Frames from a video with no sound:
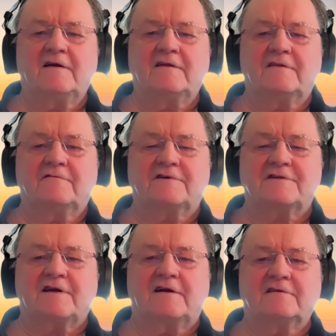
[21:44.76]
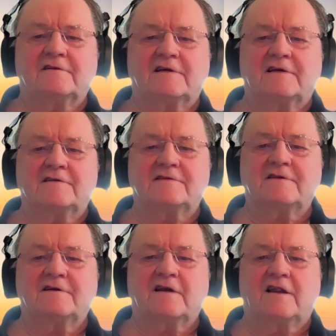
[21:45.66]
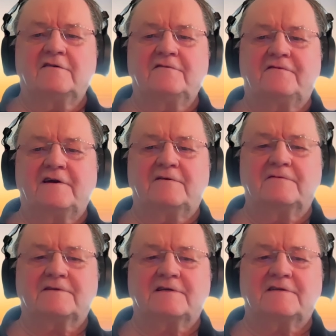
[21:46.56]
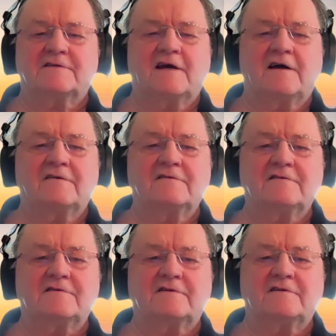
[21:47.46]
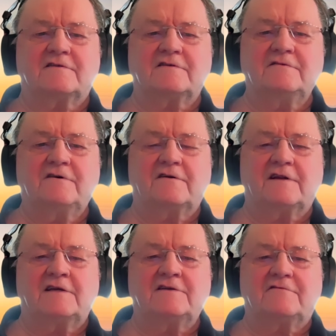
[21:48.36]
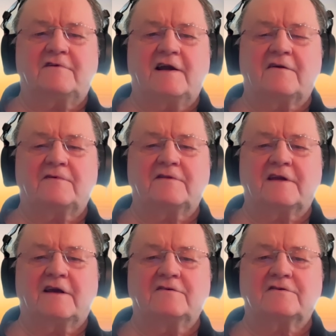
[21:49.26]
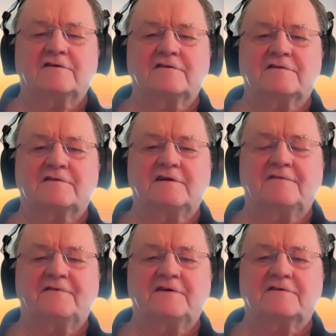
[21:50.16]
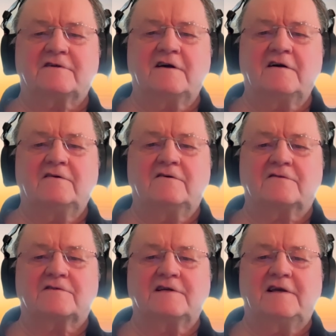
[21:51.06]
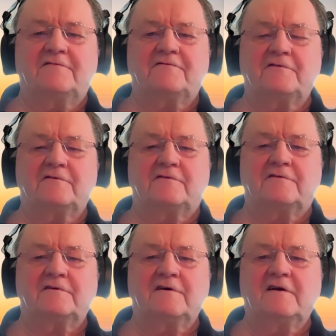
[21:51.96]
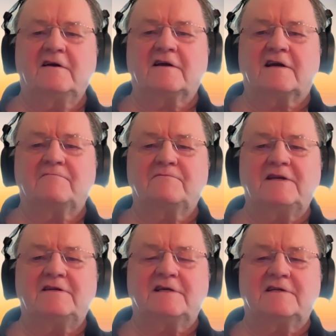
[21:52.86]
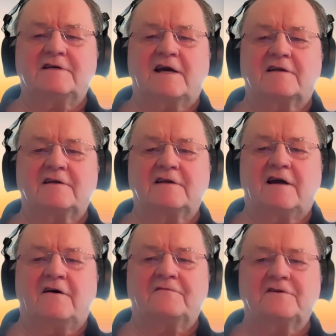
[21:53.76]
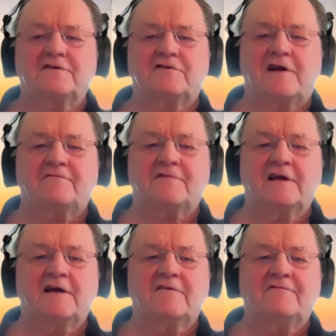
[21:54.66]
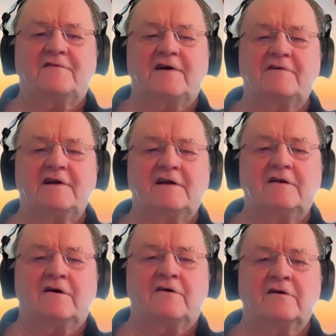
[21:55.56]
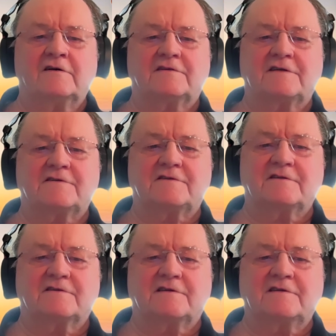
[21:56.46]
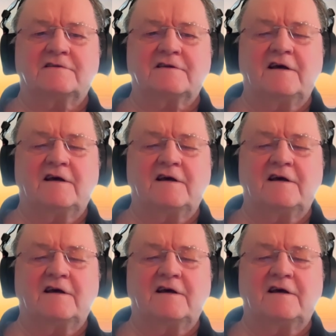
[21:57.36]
The result is that low-frequency sounds that do not interact with the ocean surface or sea floor can be detected after traveling very long distances